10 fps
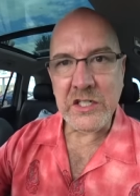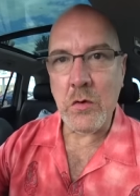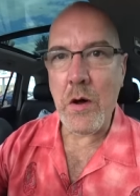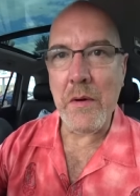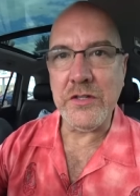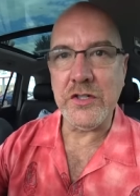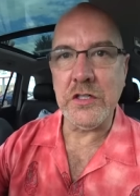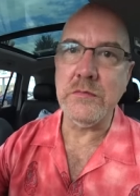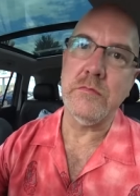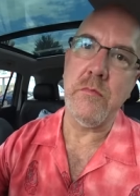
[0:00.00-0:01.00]
go on my
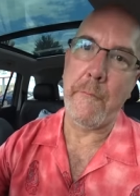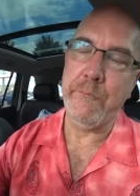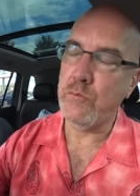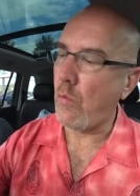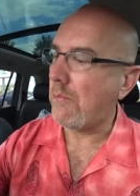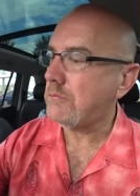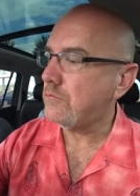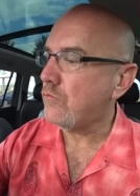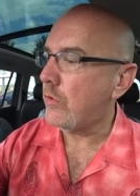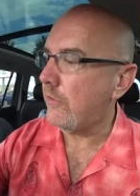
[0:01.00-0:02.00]
shirt.
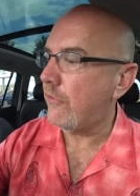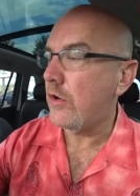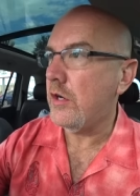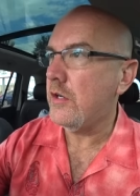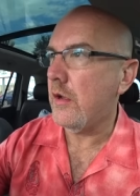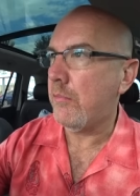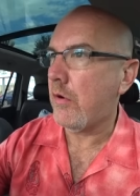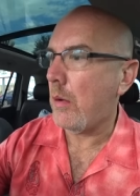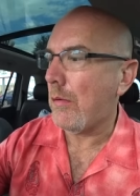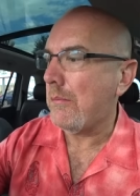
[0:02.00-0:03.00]
We averted a
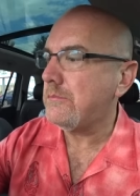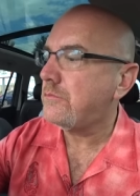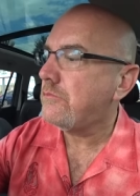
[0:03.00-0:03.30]
problem.